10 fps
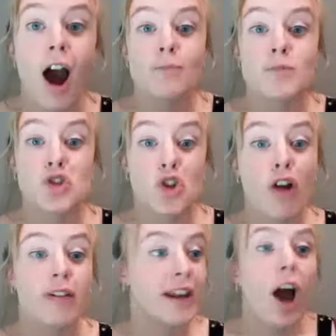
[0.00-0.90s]
I'm
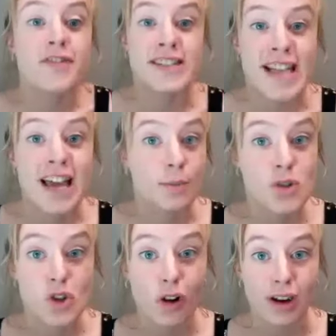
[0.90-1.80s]
sorry. I've said I'm
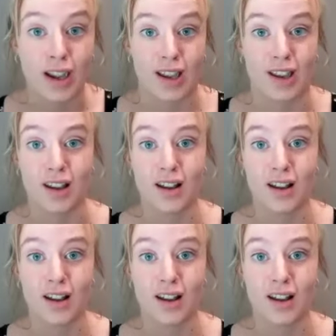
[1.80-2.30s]
sorry.